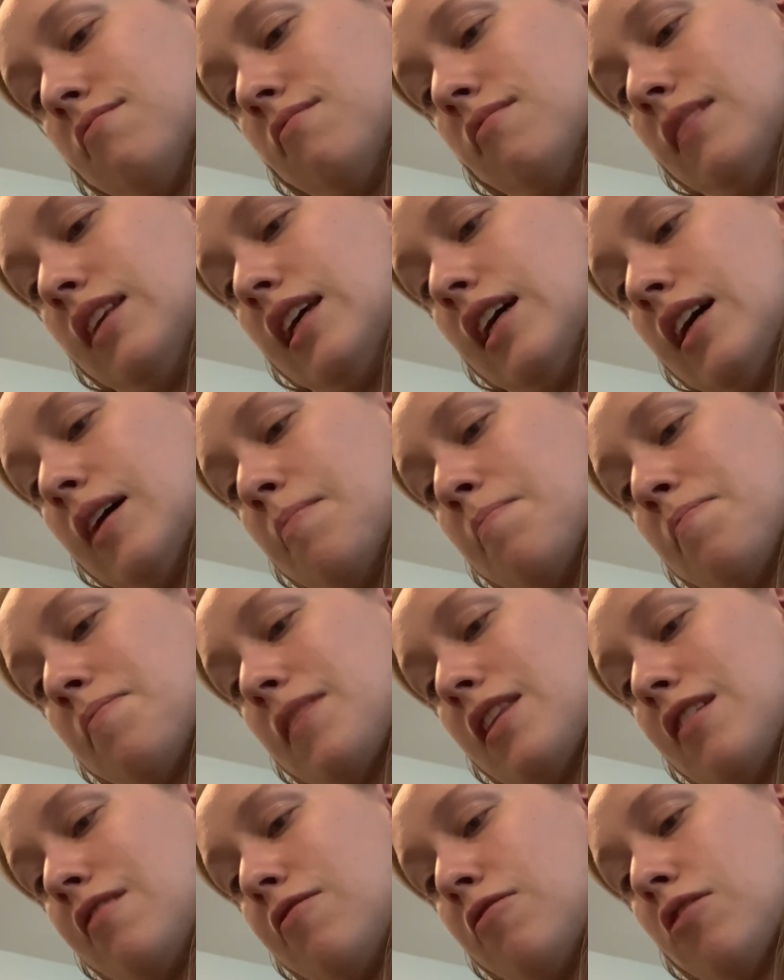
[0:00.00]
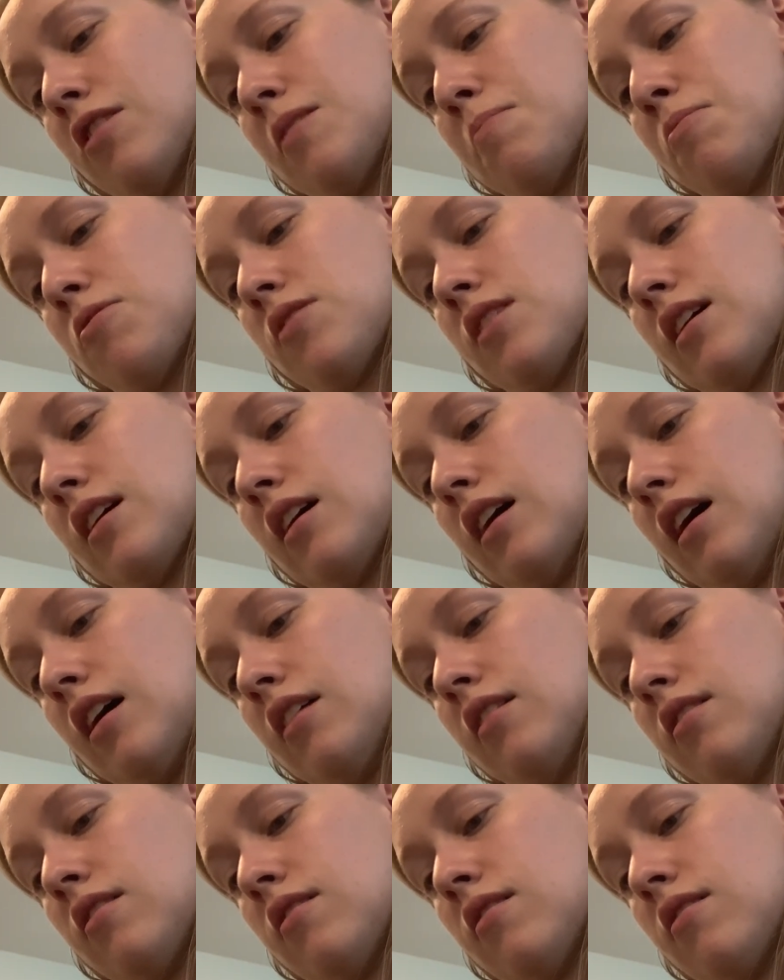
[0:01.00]
Yeah, 40%
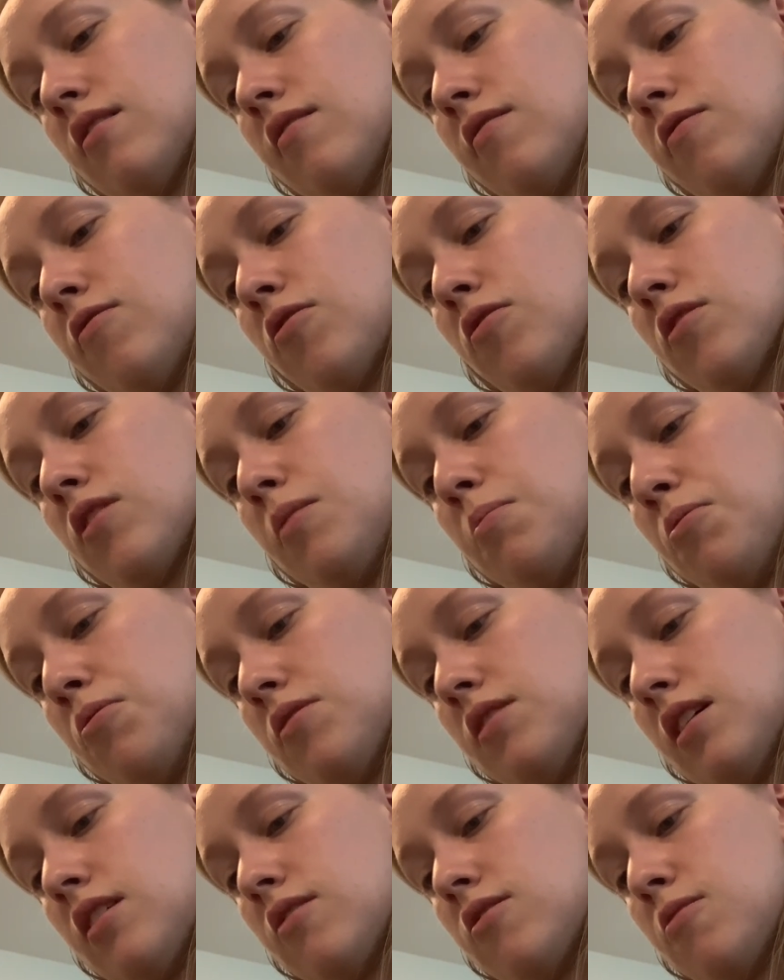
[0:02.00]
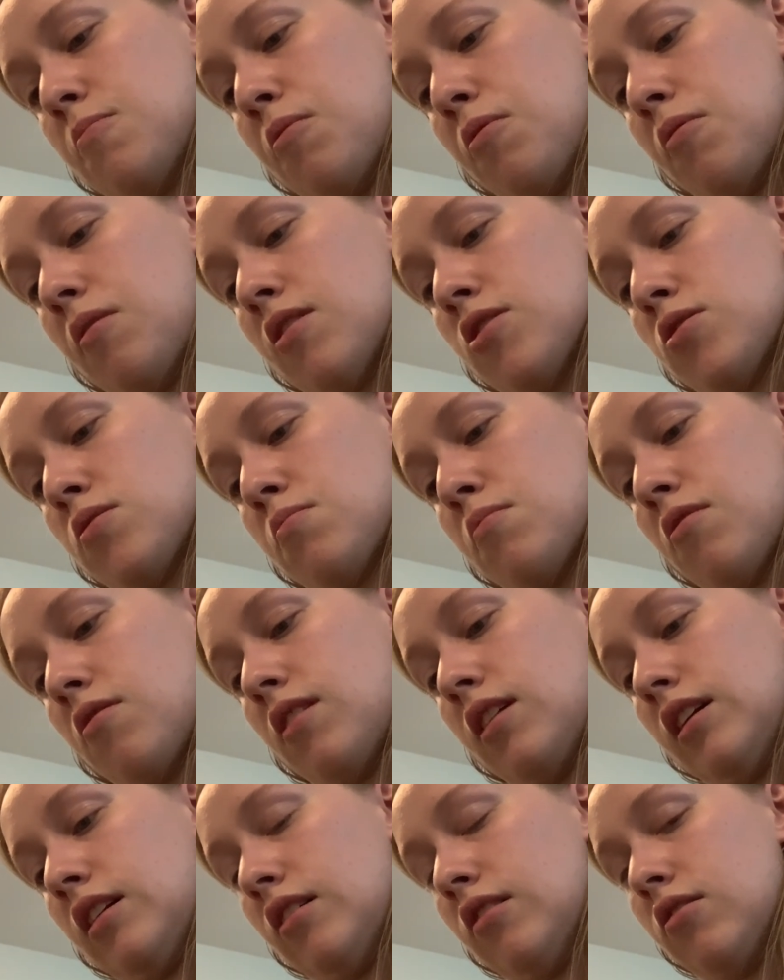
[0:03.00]
cotton, 40% superwash
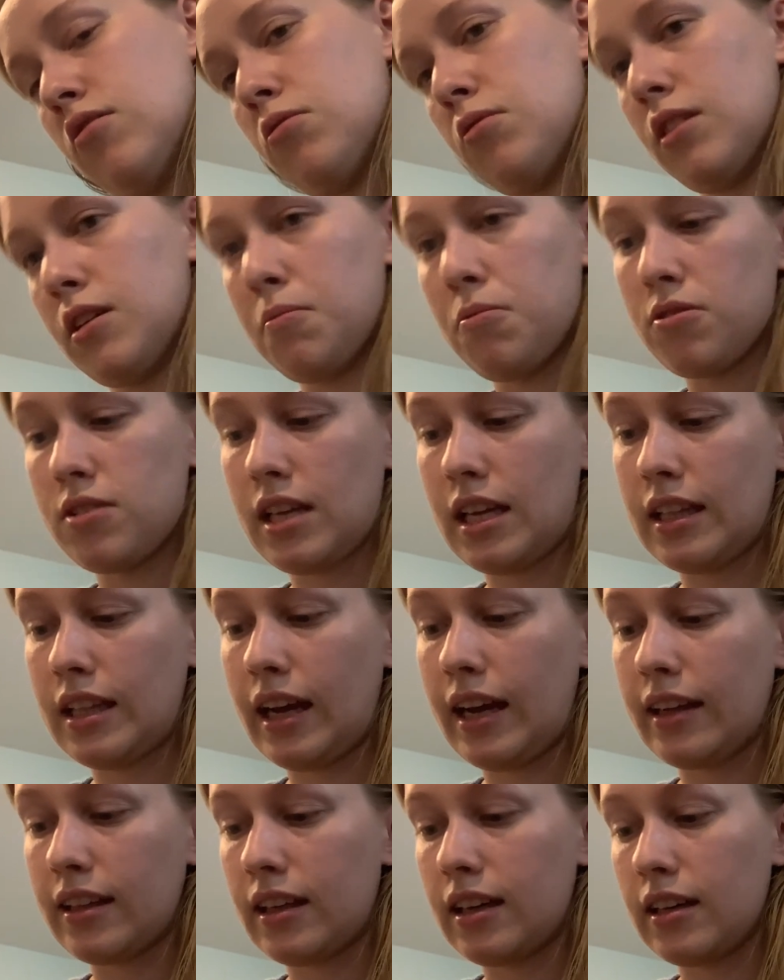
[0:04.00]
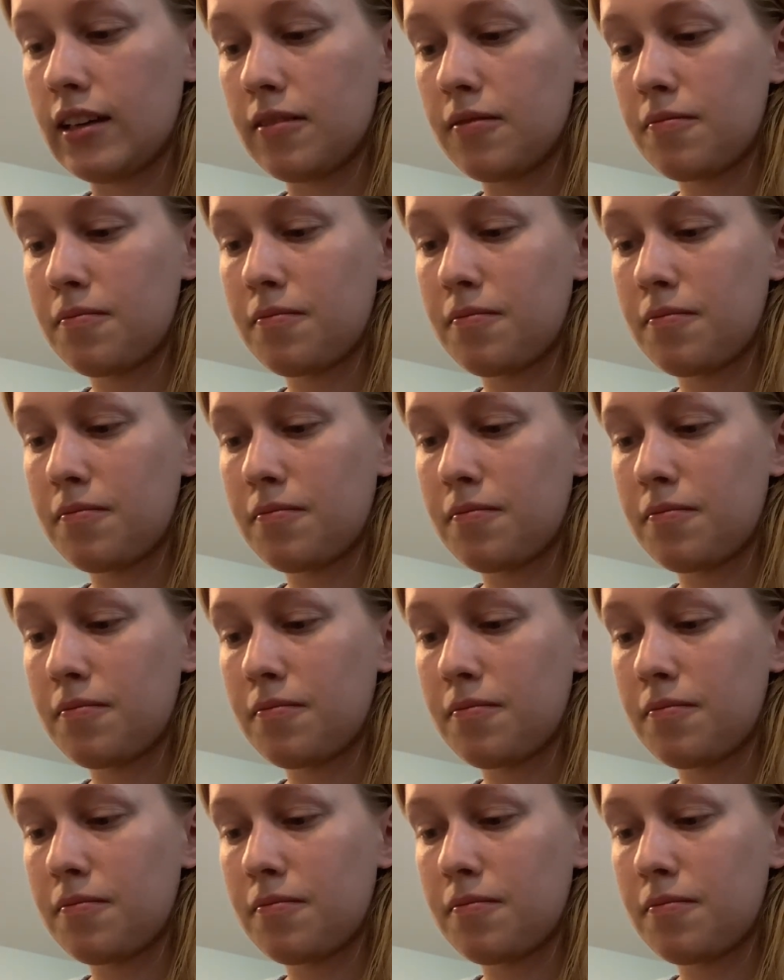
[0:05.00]
merino, 20% nylon.